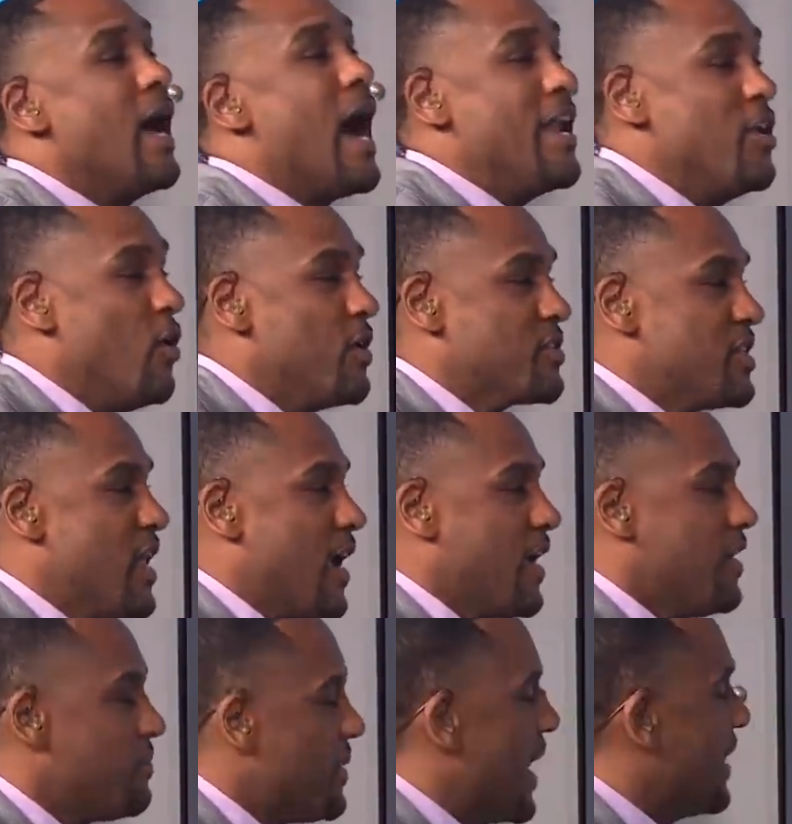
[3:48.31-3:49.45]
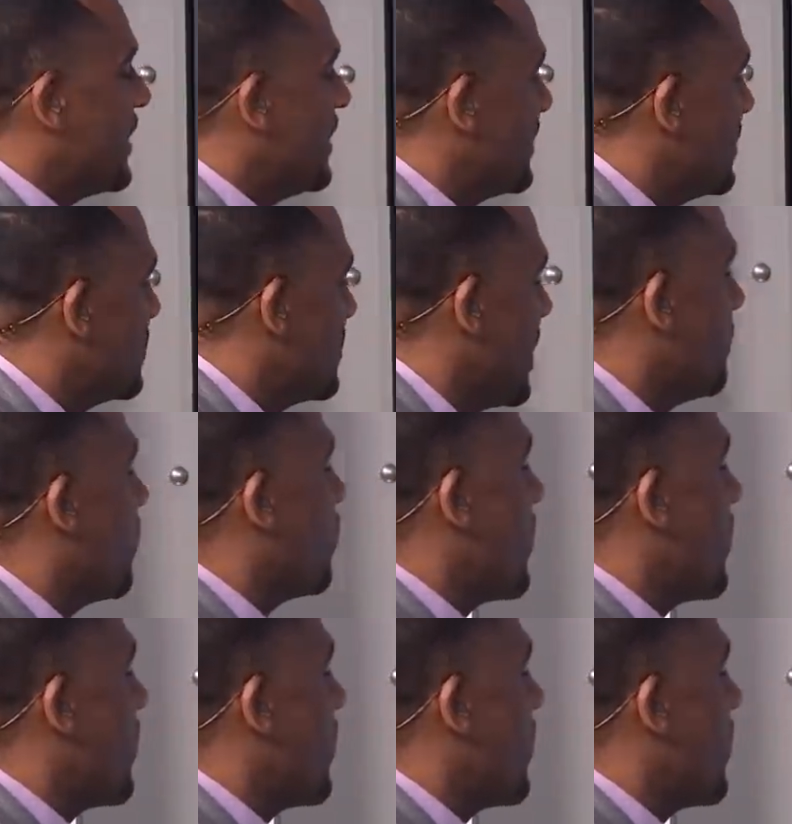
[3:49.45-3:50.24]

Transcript: I know it's negative, but I think this team will